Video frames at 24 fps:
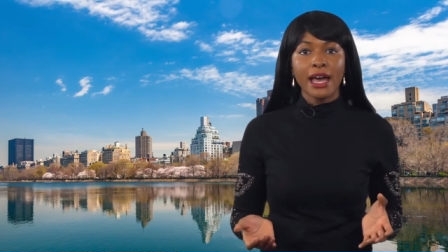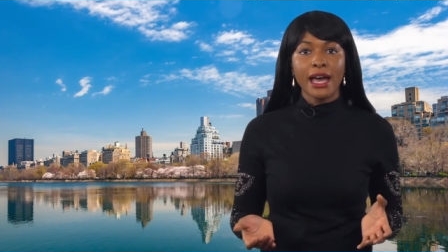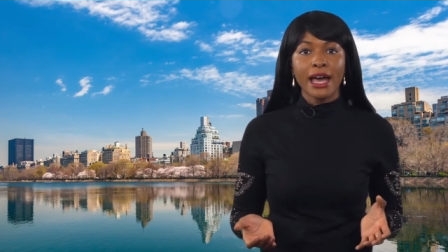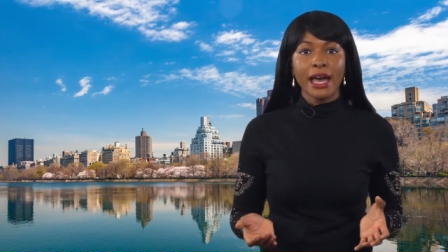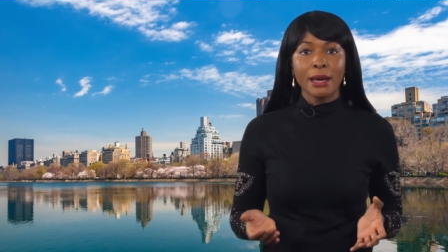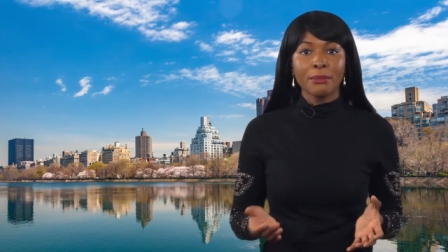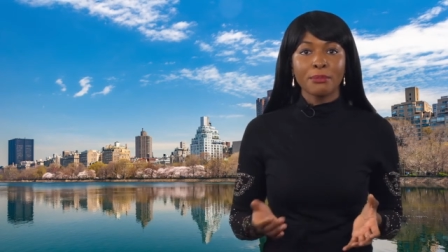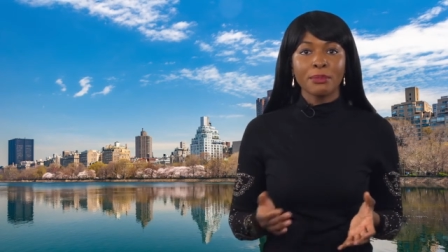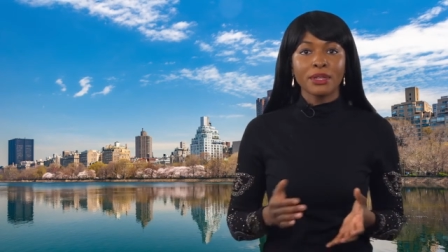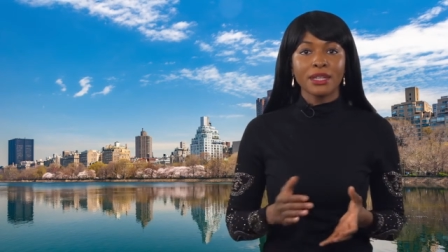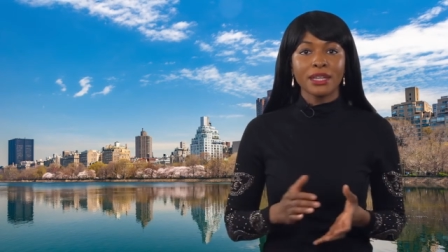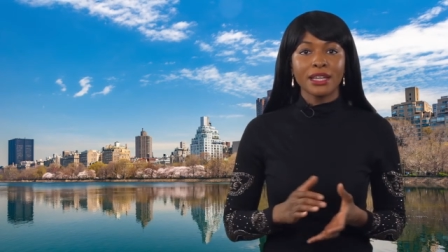
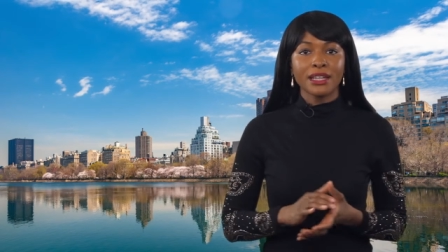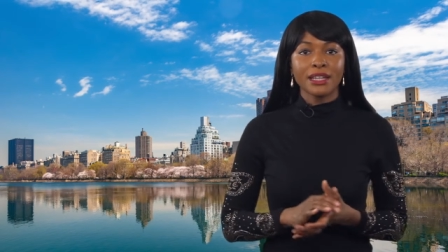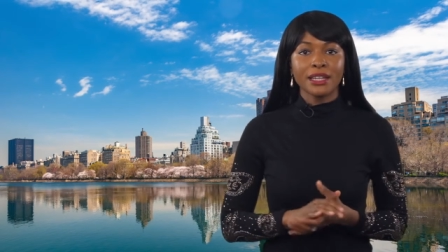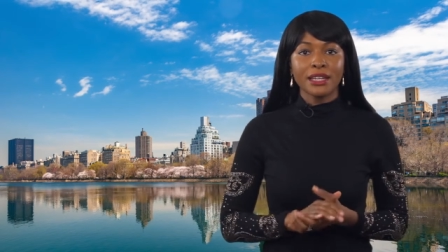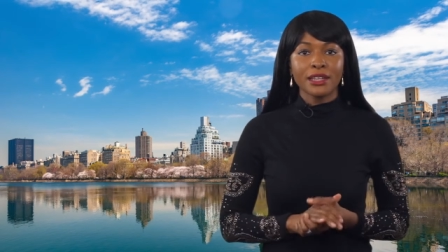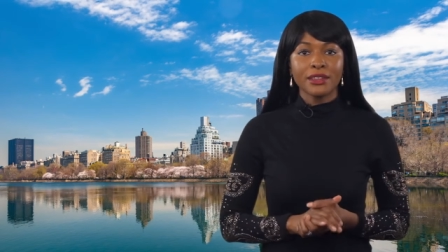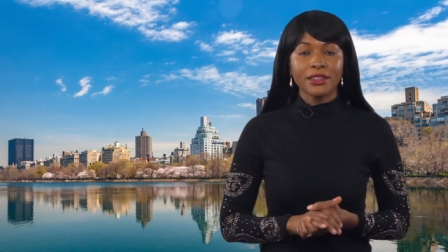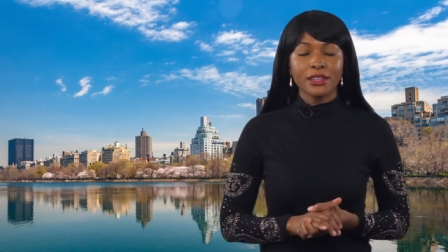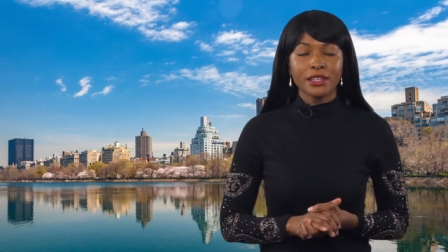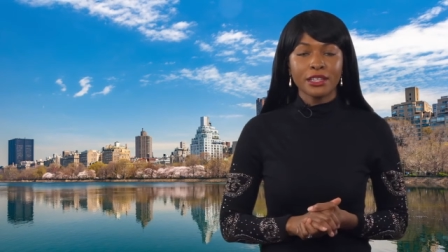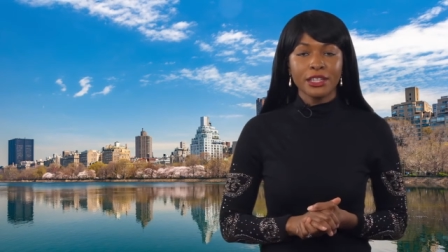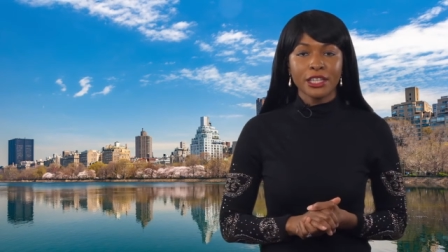happening
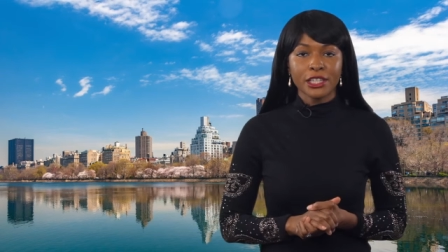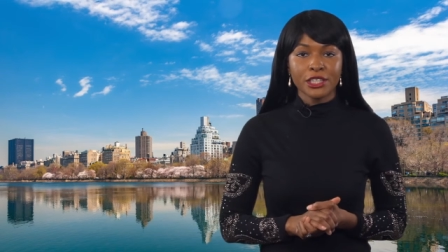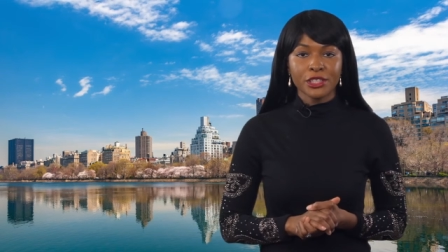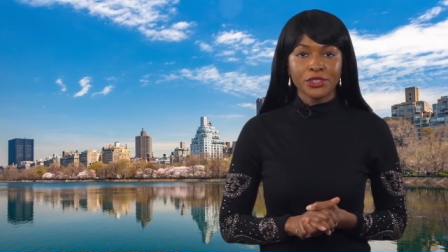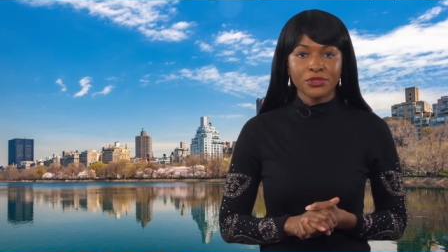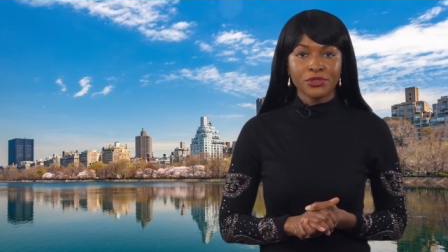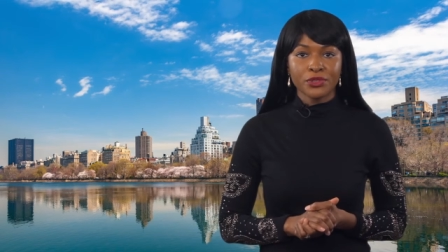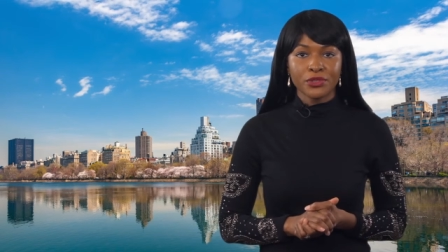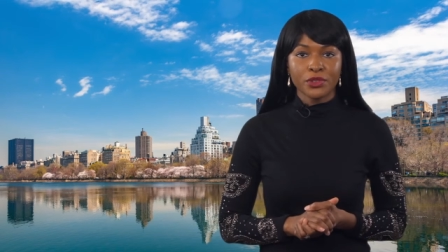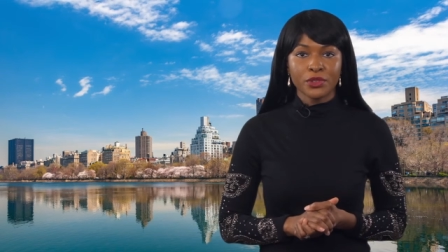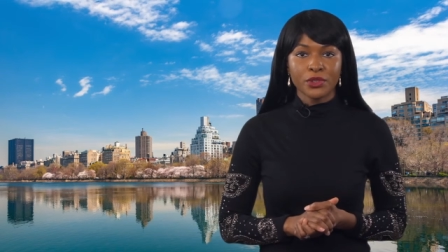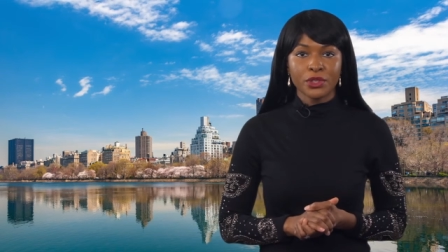in the
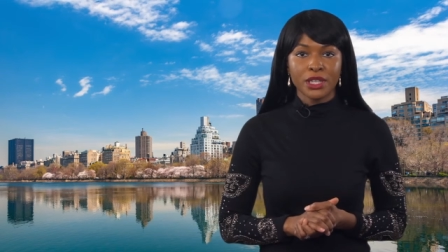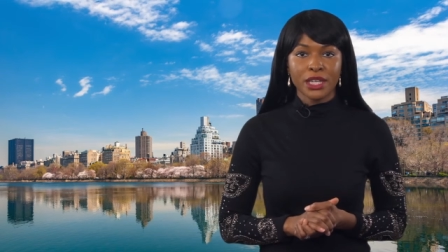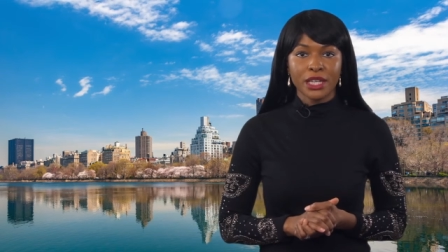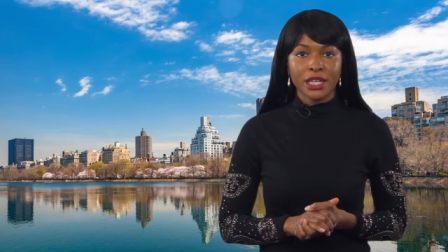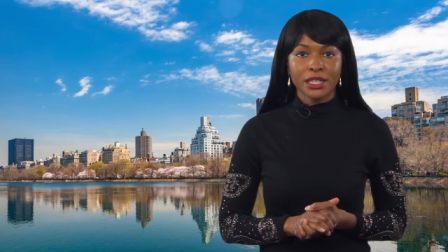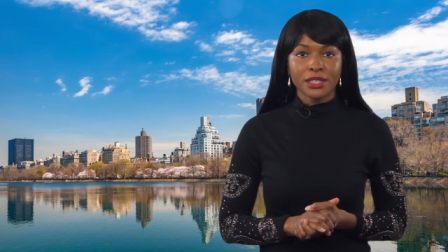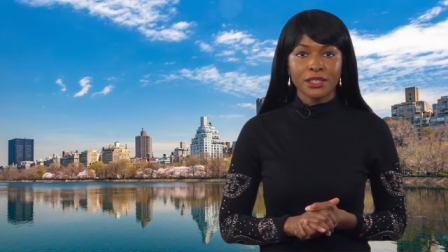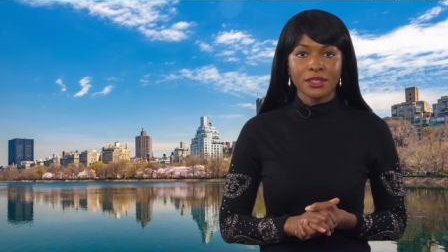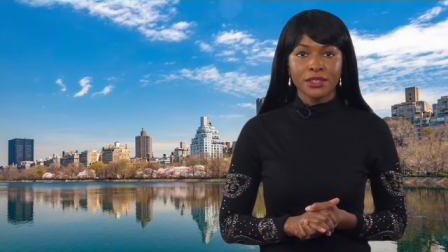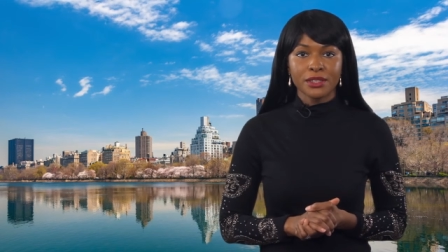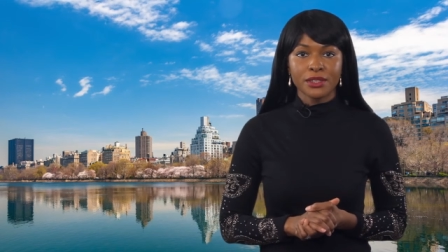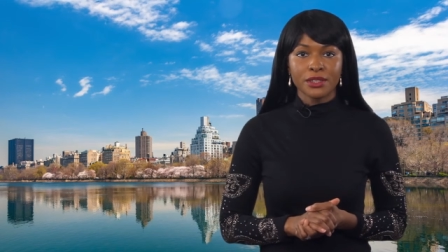next few
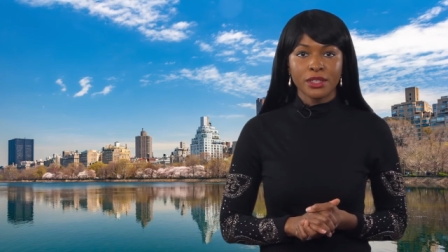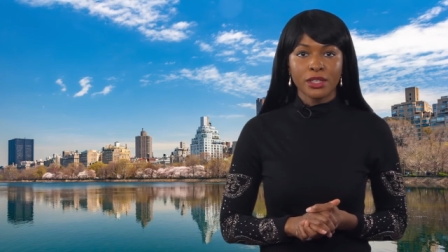days.